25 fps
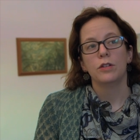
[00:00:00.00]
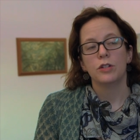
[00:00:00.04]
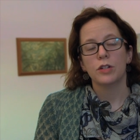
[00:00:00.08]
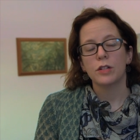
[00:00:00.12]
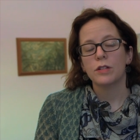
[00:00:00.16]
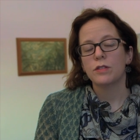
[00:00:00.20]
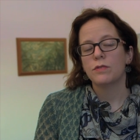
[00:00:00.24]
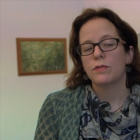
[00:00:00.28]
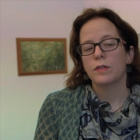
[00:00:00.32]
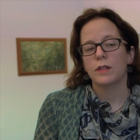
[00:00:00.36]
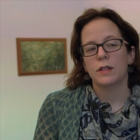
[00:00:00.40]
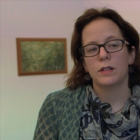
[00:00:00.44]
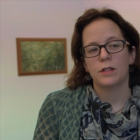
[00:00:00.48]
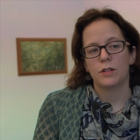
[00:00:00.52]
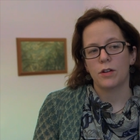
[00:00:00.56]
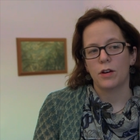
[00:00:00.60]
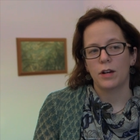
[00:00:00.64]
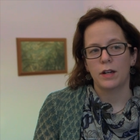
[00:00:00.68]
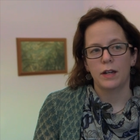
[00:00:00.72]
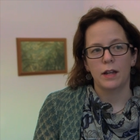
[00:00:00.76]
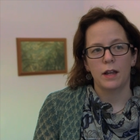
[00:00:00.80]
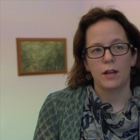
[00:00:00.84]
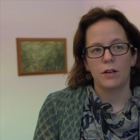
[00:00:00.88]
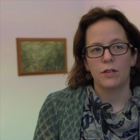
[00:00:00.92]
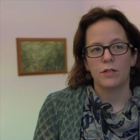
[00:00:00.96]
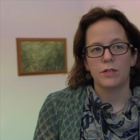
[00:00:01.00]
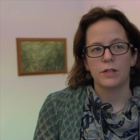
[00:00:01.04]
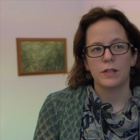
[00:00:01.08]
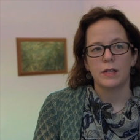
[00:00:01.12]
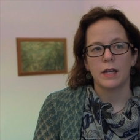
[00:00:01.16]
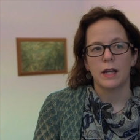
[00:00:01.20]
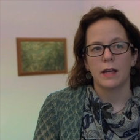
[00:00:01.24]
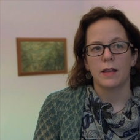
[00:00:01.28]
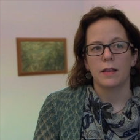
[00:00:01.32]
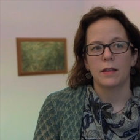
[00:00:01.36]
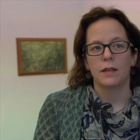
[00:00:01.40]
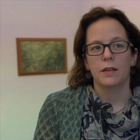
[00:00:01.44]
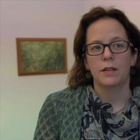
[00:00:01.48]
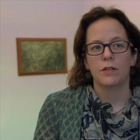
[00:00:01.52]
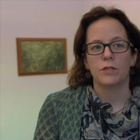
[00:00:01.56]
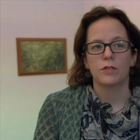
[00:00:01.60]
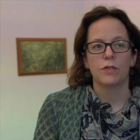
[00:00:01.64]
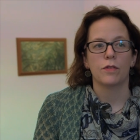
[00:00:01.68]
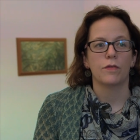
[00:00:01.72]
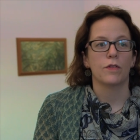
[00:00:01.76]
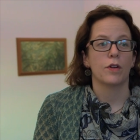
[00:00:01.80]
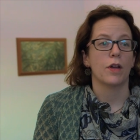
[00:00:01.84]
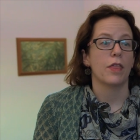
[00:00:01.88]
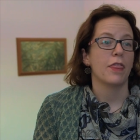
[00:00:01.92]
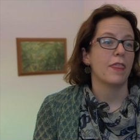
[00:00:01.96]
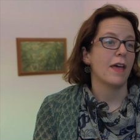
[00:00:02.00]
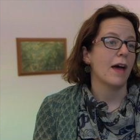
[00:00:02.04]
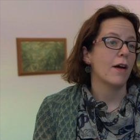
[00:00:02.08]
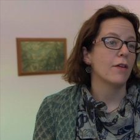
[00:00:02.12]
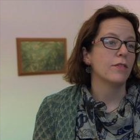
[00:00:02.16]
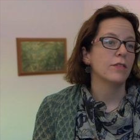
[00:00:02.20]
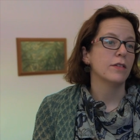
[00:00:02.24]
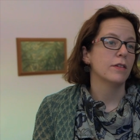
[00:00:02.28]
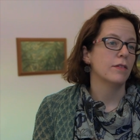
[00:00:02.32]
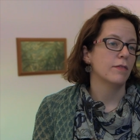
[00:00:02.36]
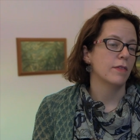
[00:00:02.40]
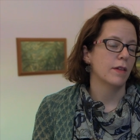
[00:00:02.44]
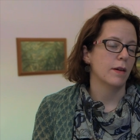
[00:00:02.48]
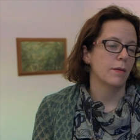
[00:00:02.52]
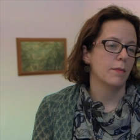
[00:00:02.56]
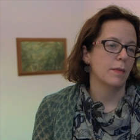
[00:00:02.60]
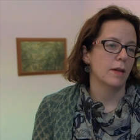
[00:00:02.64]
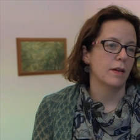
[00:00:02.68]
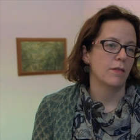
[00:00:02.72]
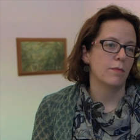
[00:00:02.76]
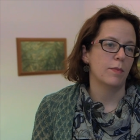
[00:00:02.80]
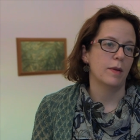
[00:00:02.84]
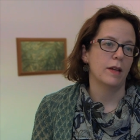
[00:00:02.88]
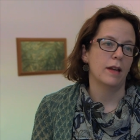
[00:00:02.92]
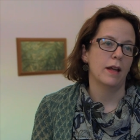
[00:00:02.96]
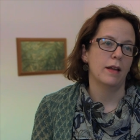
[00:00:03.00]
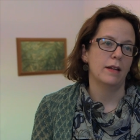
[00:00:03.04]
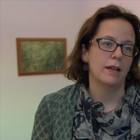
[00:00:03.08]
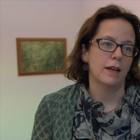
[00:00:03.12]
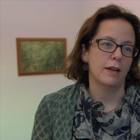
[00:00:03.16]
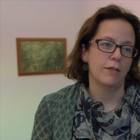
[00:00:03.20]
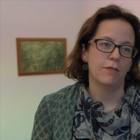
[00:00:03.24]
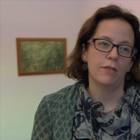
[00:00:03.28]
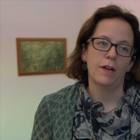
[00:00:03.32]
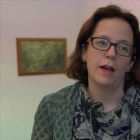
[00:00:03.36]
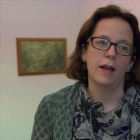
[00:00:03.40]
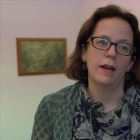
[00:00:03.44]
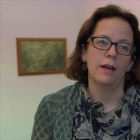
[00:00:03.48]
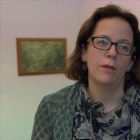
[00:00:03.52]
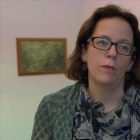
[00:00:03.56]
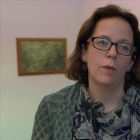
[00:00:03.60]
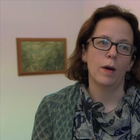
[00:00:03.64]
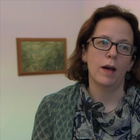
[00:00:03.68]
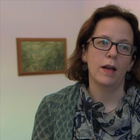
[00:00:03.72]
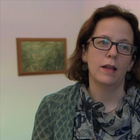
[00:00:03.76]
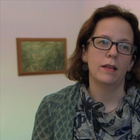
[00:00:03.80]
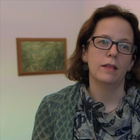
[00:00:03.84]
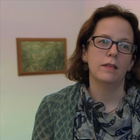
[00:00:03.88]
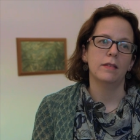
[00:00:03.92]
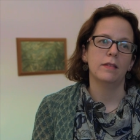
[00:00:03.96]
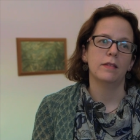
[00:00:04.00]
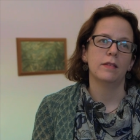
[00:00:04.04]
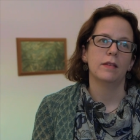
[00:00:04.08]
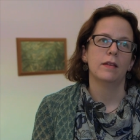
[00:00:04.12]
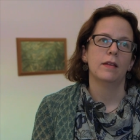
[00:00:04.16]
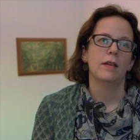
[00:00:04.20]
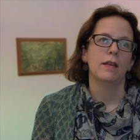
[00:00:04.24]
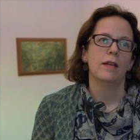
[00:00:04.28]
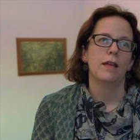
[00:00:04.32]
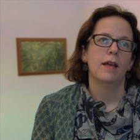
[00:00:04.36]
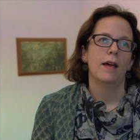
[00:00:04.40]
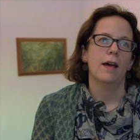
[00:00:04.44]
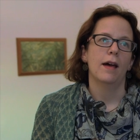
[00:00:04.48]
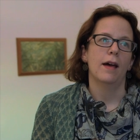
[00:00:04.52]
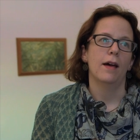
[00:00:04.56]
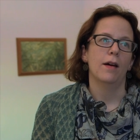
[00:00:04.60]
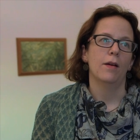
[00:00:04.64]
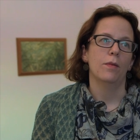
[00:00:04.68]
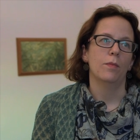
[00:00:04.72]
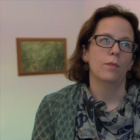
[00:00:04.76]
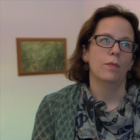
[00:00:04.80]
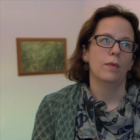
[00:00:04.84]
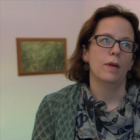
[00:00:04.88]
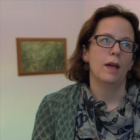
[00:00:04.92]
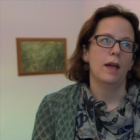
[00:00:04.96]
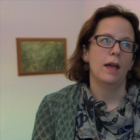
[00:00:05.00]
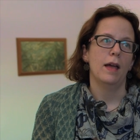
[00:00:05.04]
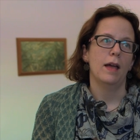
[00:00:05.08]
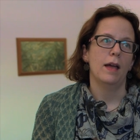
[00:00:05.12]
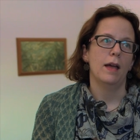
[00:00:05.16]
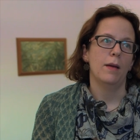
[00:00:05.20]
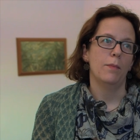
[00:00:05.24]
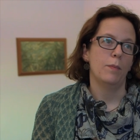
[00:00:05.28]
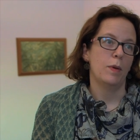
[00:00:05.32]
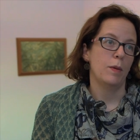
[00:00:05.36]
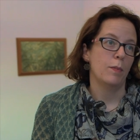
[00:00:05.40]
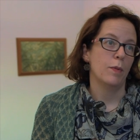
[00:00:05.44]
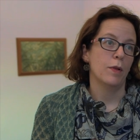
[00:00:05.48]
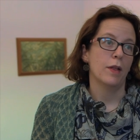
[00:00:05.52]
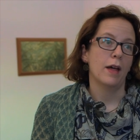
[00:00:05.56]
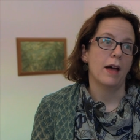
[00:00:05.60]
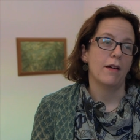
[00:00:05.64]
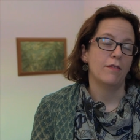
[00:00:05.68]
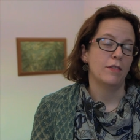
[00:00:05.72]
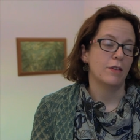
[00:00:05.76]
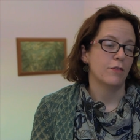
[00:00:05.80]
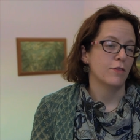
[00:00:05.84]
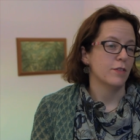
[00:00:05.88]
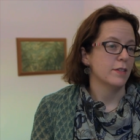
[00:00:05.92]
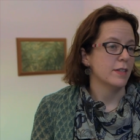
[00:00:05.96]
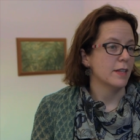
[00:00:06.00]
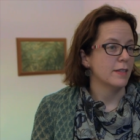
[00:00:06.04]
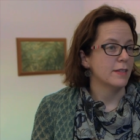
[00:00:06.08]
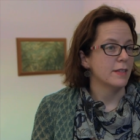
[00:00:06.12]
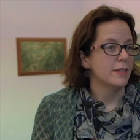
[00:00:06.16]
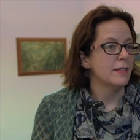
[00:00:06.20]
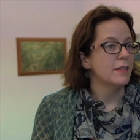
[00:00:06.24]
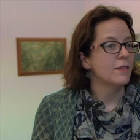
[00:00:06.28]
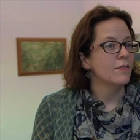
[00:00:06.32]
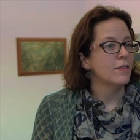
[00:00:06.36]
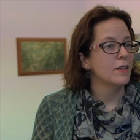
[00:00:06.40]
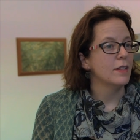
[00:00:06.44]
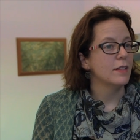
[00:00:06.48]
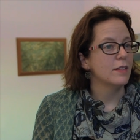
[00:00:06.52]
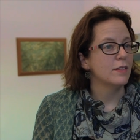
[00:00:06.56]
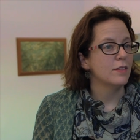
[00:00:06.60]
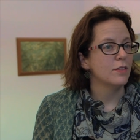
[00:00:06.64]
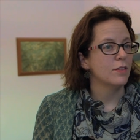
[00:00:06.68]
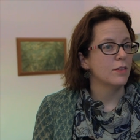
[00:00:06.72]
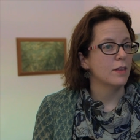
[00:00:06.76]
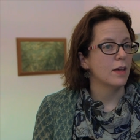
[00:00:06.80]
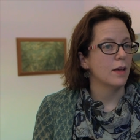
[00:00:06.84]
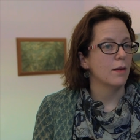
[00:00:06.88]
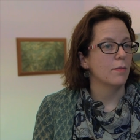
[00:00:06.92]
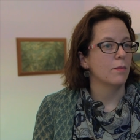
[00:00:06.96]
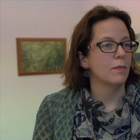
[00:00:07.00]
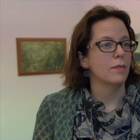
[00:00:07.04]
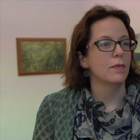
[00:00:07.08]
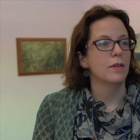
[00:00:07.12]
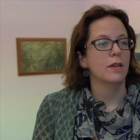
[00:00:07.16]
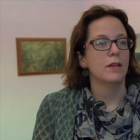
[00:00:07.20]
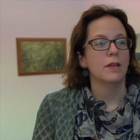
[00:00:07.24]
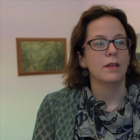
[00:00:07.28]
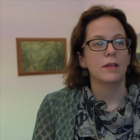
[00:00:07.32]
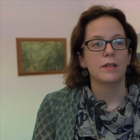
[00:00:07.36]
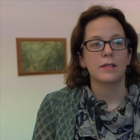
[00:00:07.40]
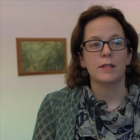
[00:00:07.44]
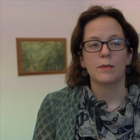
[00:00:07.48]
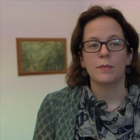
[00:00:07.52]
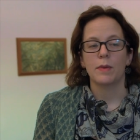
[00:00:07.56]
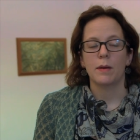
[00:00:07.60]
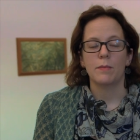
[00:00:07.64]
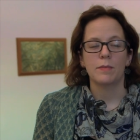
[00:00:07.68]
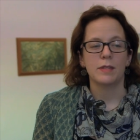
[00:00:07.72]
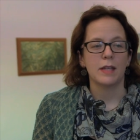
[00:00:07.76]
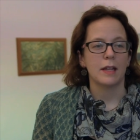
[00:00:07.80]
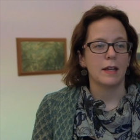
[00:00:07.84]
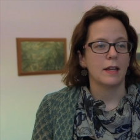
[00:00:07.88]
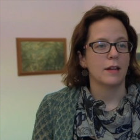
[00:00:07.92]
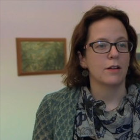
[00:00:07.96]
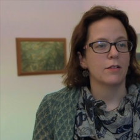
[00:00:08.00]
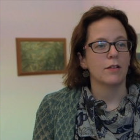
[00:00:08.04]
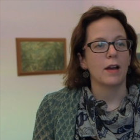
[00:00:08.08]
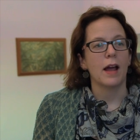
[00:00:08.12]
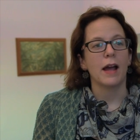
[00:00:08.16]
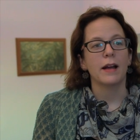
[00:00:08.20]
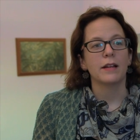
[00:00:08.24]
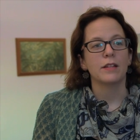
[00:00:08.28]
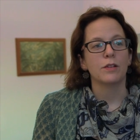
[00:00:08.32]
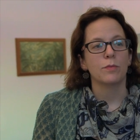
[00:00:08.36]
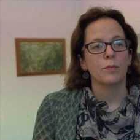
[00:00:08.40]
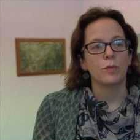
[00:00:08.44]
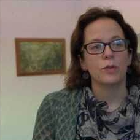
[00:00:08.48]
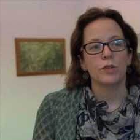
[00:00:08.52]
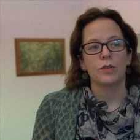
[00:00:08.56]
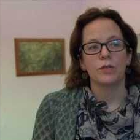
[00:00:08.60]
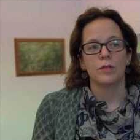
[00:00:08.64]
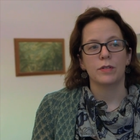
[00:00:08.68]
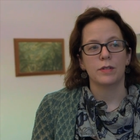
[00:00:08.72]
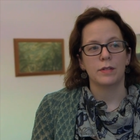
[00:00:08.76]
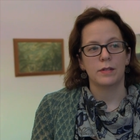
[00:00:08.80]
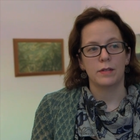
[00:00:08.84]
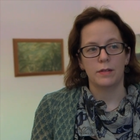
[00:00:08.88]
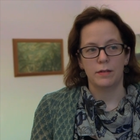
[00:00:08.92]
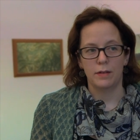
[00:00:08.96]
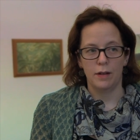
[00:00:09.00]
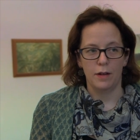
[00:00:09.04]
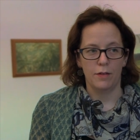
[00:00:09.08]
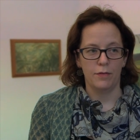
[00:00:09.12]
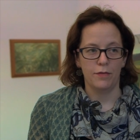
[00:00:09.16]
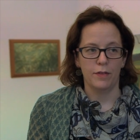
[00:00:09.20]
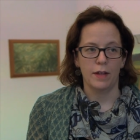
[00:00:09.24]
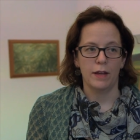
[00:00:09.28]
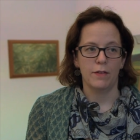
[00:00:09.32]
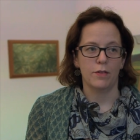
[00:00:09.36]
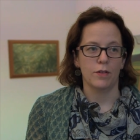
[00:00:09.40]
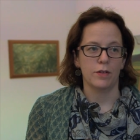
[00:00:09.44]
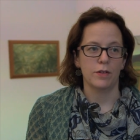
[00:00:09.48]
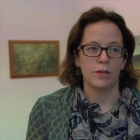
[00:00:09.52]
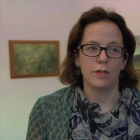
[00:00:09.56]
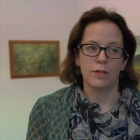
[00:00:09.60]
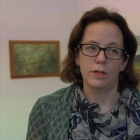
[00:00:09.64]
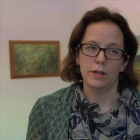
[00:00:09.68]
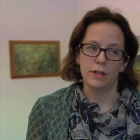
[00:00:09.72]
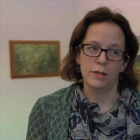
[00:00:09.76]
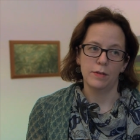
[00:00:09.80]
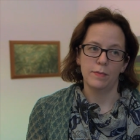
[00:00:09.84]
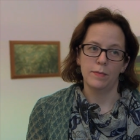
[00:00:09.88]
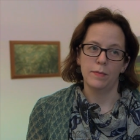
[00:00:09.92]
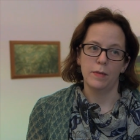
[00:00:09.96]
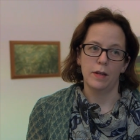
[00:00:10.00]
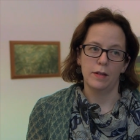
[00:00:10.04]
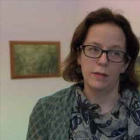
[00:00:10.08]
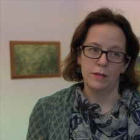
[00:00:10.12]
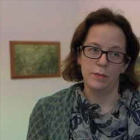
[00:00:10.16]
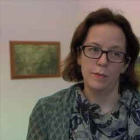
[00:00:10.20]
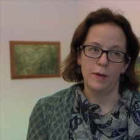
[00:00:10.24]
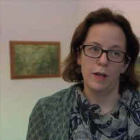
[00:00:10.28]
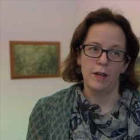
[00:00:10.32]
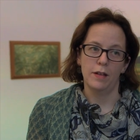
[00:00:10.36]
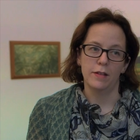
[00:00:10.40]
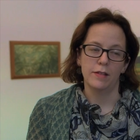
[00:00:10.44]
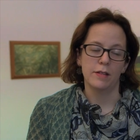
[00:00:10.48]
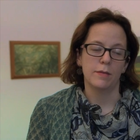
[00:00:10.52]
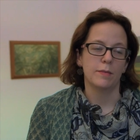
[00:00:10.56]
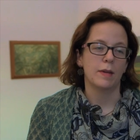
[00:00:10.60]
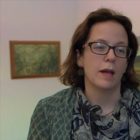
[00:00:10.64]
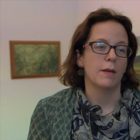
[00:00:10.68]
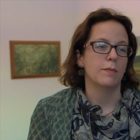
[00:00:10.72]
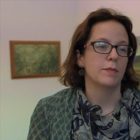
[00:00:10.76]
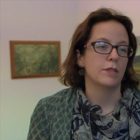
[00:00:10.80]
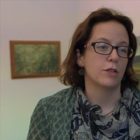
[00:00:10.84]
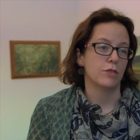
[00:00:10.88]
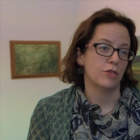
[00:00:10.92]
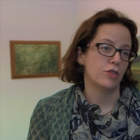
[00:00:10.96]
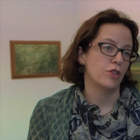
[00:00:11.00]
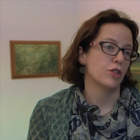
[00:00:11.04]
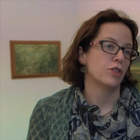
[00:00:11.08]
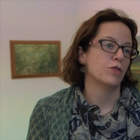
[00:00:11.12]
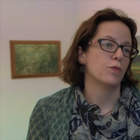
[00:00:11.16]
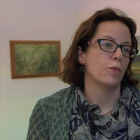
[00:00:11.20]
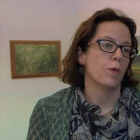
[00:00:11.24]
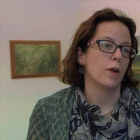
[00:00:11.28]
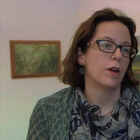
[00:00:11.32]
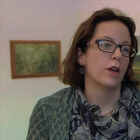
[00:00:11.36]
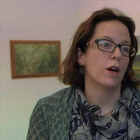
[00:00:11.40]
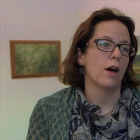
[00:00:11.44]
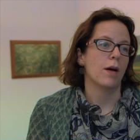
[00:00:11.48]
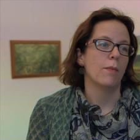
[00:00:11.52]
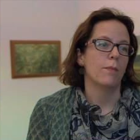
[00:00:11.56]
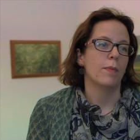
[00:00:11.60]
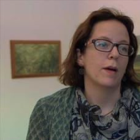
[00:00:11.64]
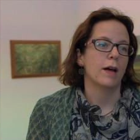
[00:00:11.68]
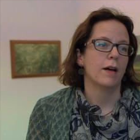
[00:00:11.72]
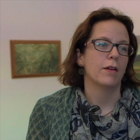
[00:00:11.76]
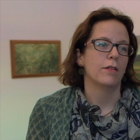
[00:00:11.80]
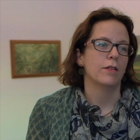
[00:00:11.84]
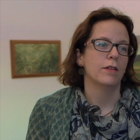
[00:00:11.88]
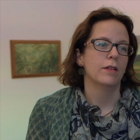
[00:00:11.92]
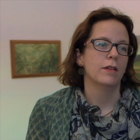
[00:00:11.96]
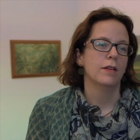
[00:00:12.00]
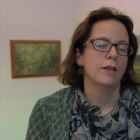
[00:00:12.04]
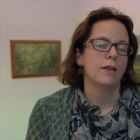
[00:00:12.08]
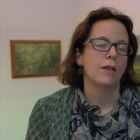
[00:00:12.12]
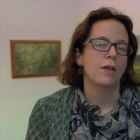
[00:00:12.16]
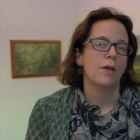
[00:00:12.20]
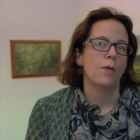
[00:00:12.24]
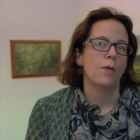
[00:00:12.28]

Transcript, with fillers: just really starting to understand there's over a thousand of them that have been identified in wines um, people have different sensitivities to them. Sometimes they interact to produce a flavor or a smell. Sometimes there's just one compound.